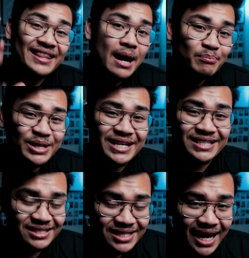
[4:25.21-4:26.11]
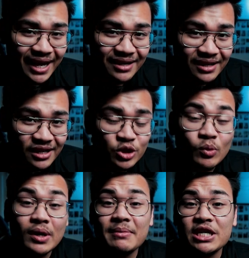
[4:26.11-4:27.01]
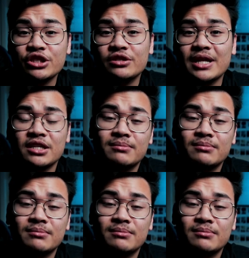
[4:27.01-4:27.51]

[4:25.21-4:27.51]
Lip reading: That being said, you want to make sure that